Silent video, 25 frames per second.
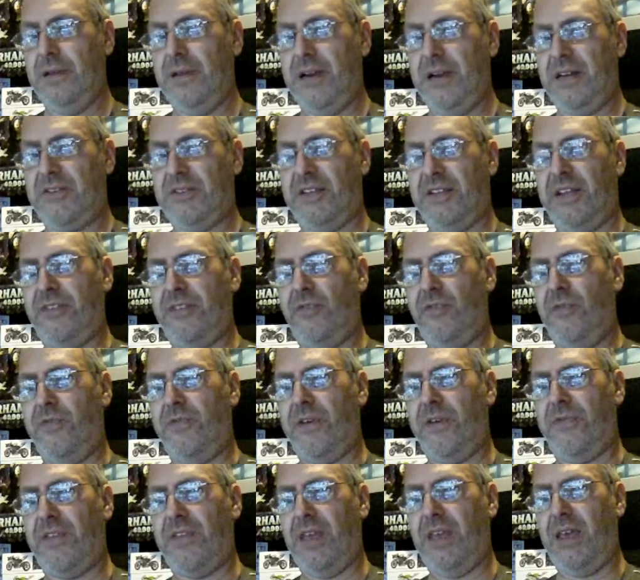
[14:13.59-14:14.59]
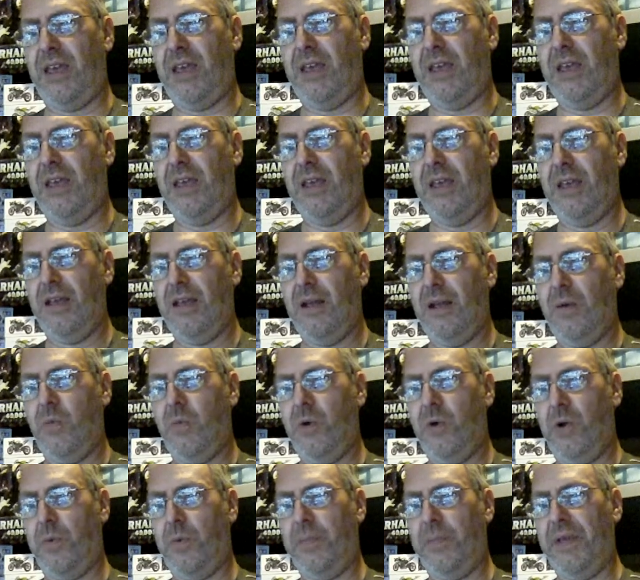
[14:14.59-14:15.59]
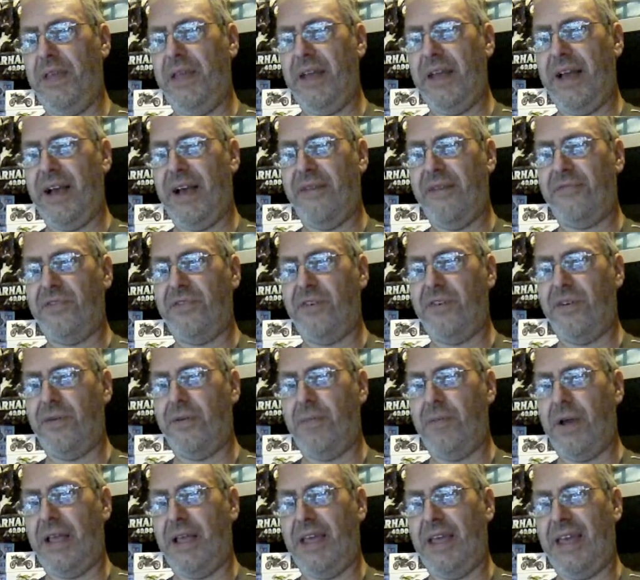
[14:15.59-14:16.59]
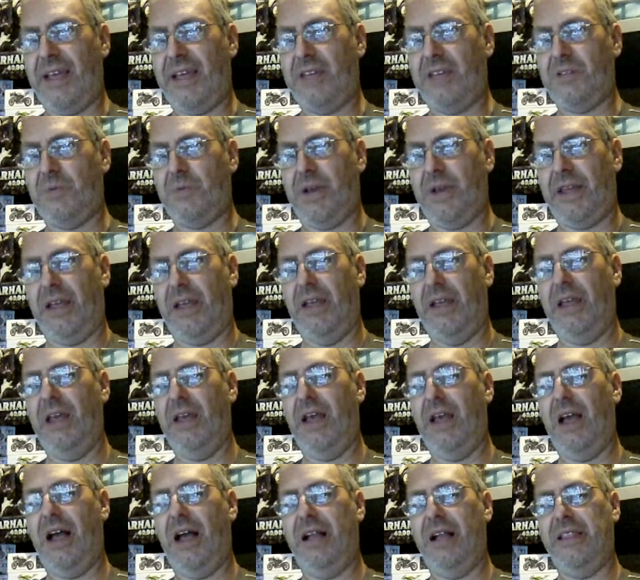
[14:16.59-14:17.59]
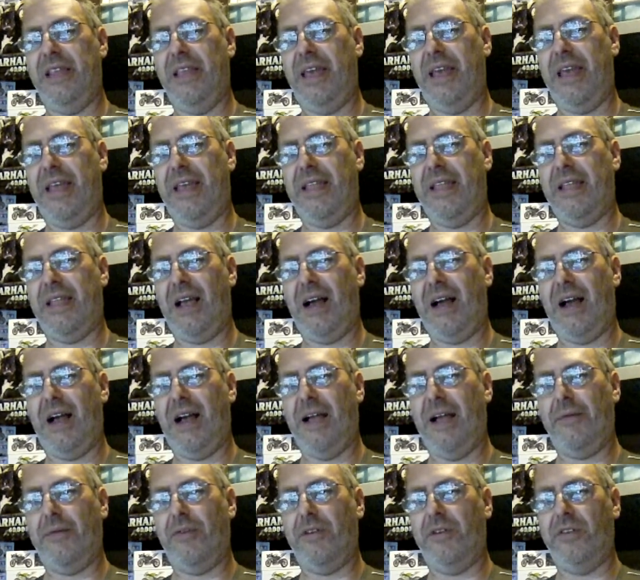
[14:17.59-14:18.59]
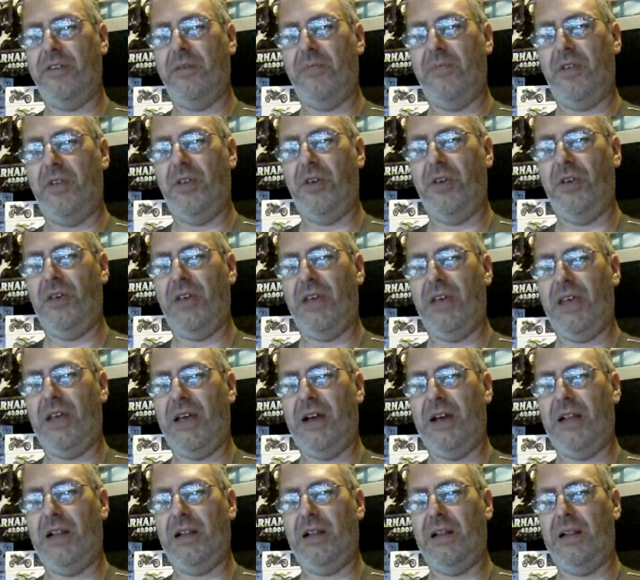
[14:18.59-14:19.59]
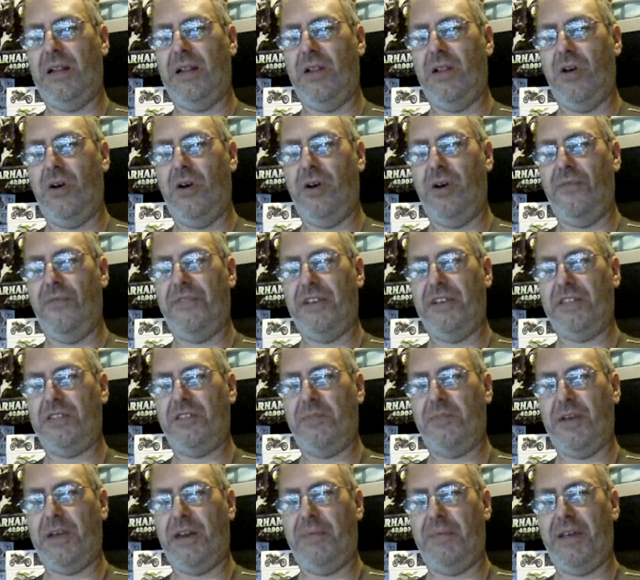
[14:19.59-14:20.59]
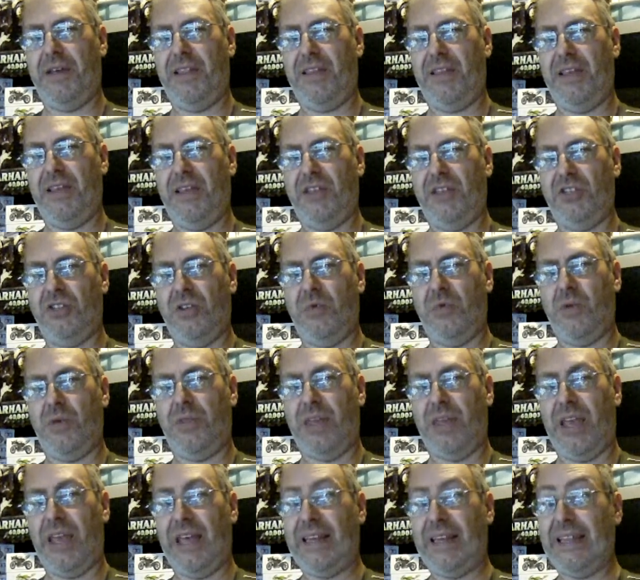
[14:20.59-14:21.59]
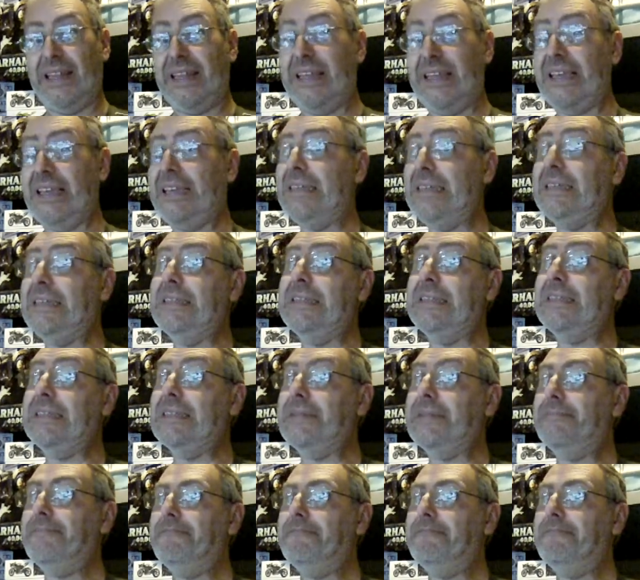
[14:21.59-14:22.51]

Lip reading: RZ250 will be after my X-Wing, and then I'm going to be doing a lot of experimentation with LEDs.